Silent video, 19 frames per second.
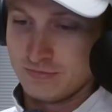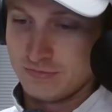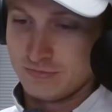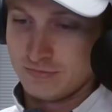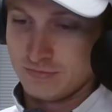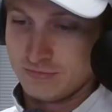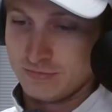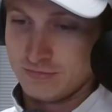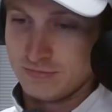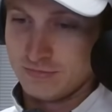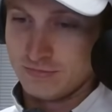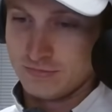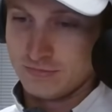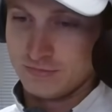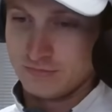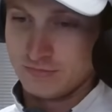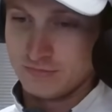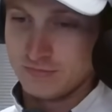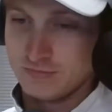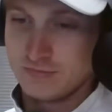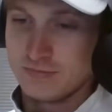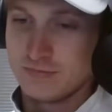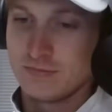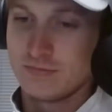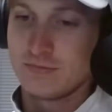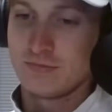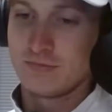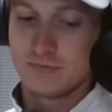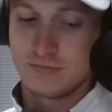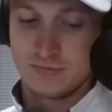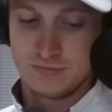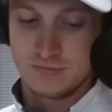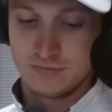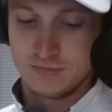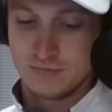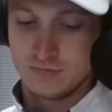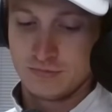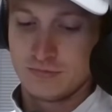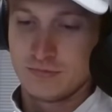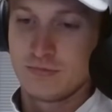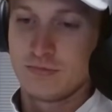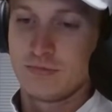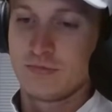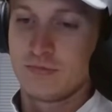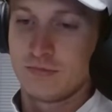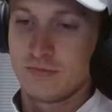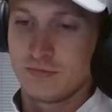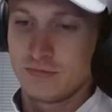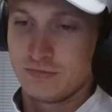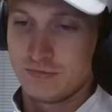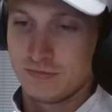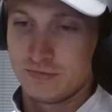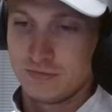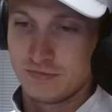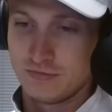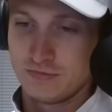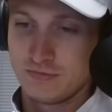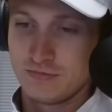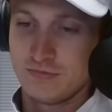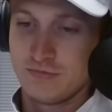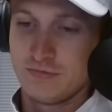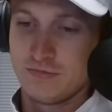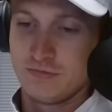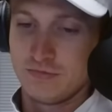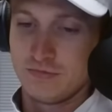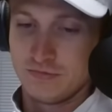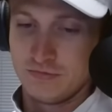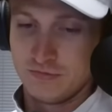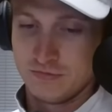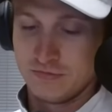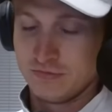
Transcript: This person isn't speaking.